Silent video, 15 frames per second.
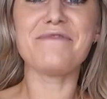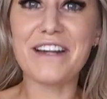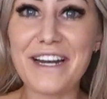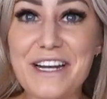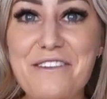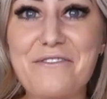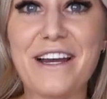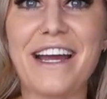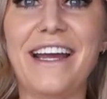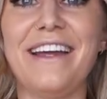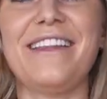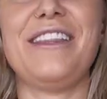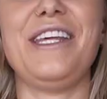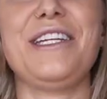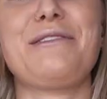But
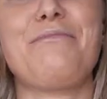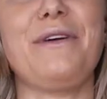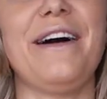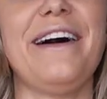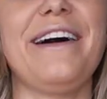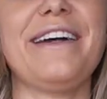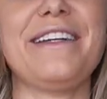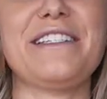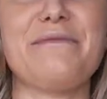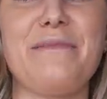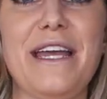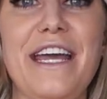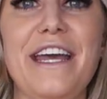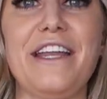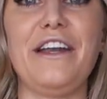anyway, this bra is
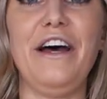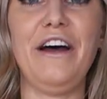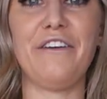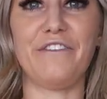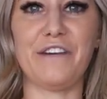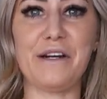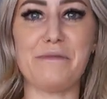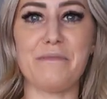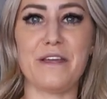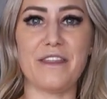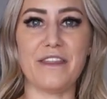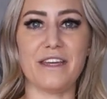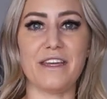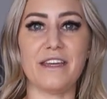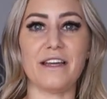made from
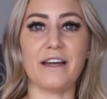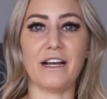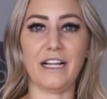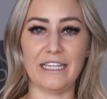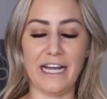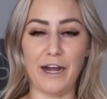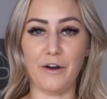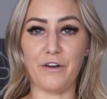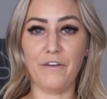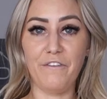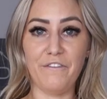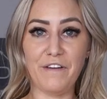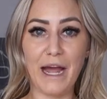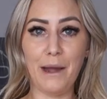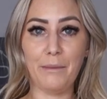the Cloud
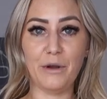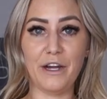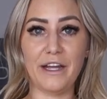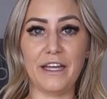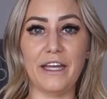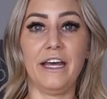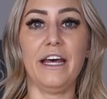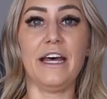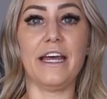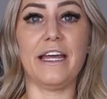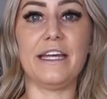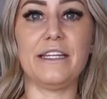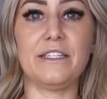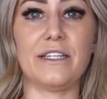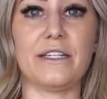fabric.
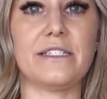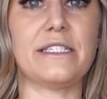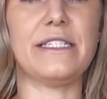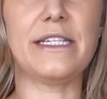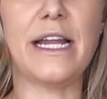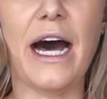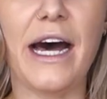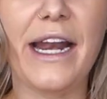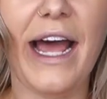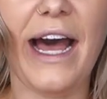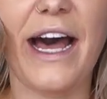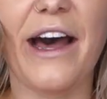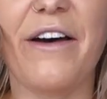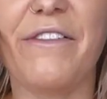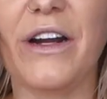It does not
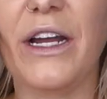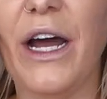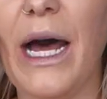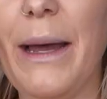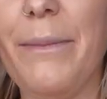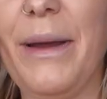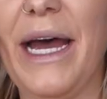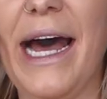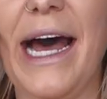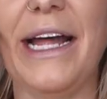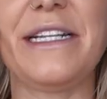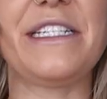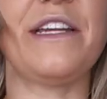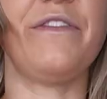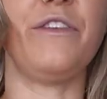have cup
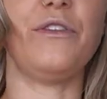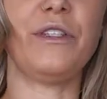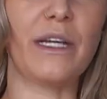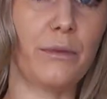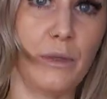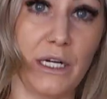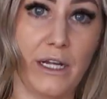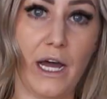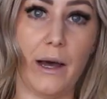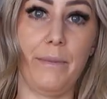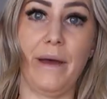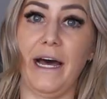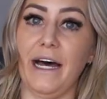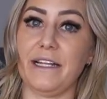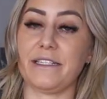pads. If you did want
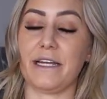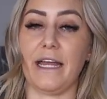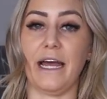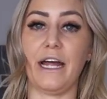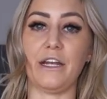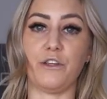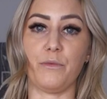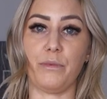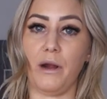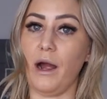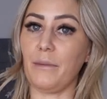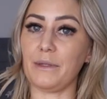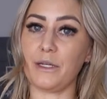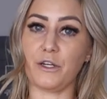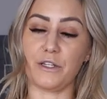cup pads, again, you
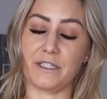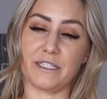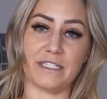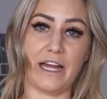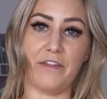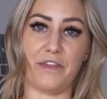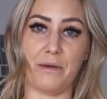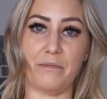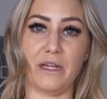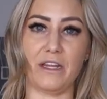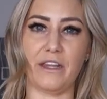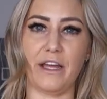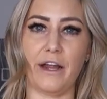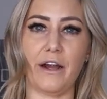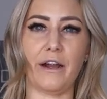probably could set them
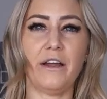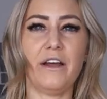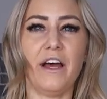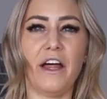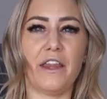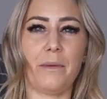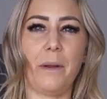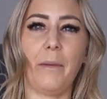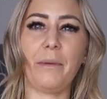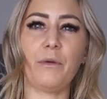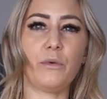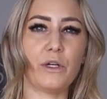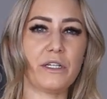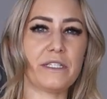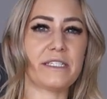in there. They probably
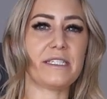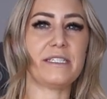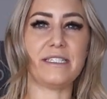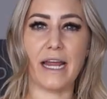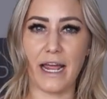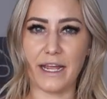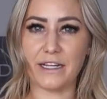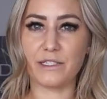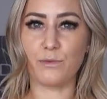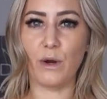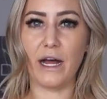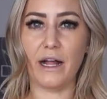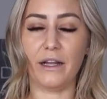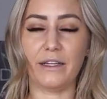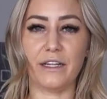wouldn't stay as
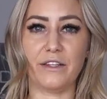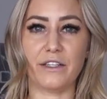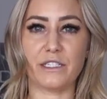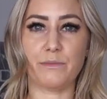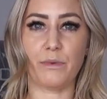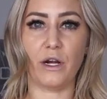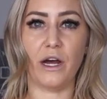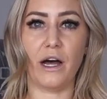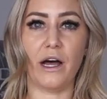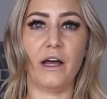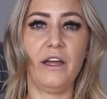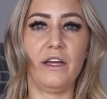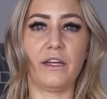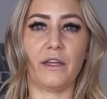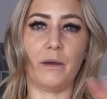well in this
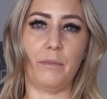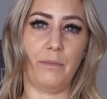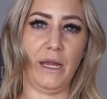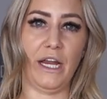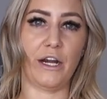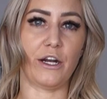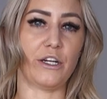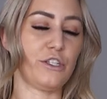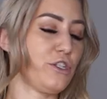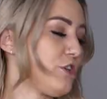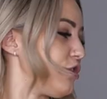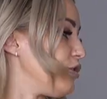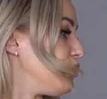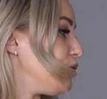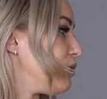bra compared
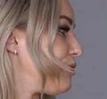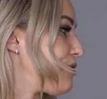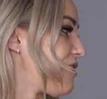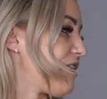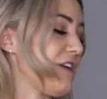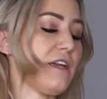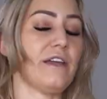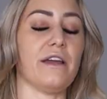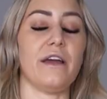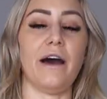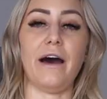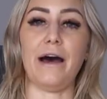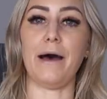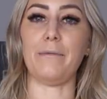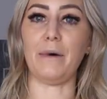to the
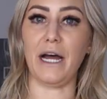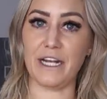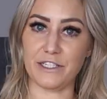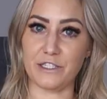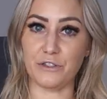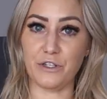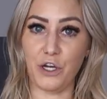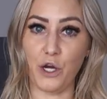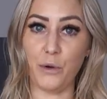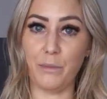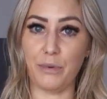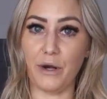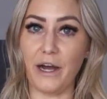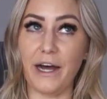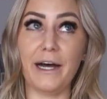
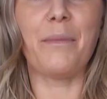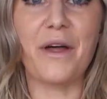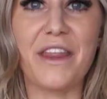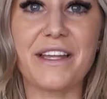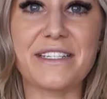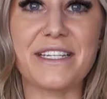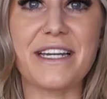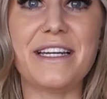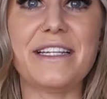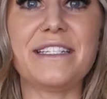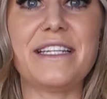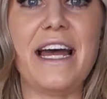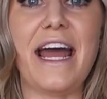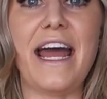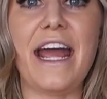Isotope bra. But this
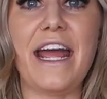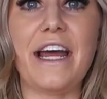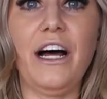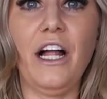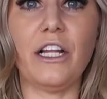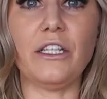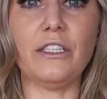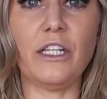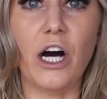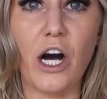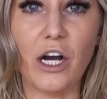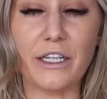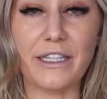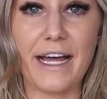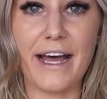is a
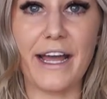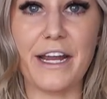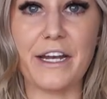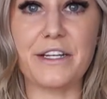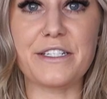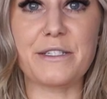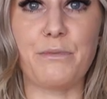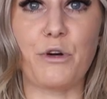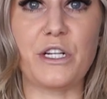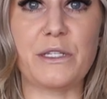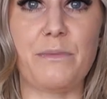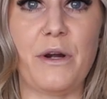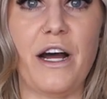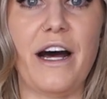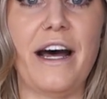long line
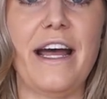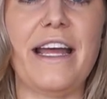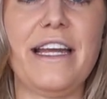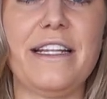sports bra.